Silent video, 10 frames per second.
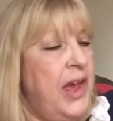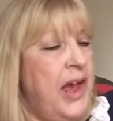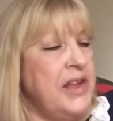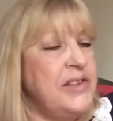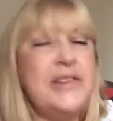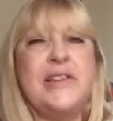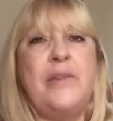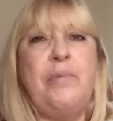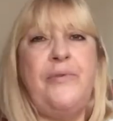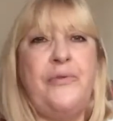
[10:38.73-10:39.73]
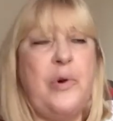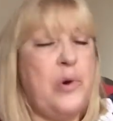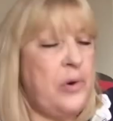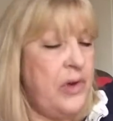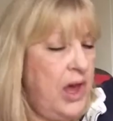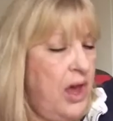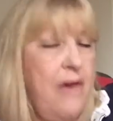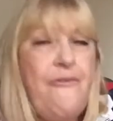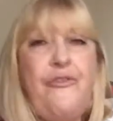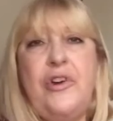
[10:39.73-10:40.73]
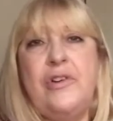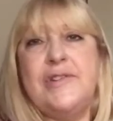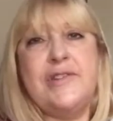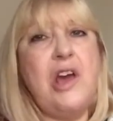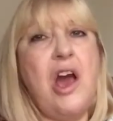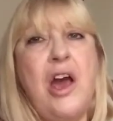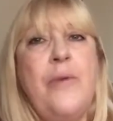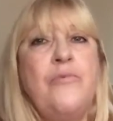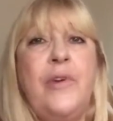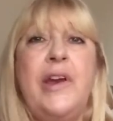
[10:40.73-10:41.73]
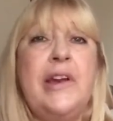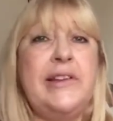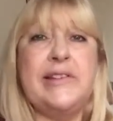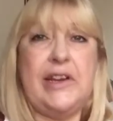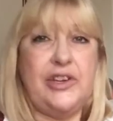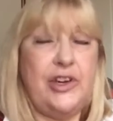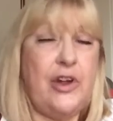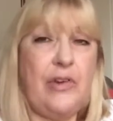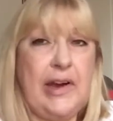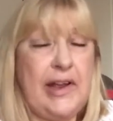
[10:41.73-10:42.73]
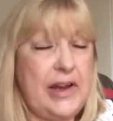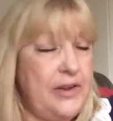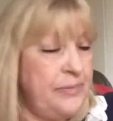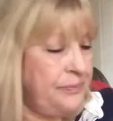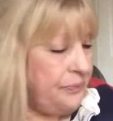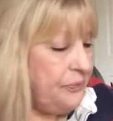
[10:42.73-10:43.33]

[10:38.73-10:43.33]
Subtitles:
As I said before, first time really stitching on linen.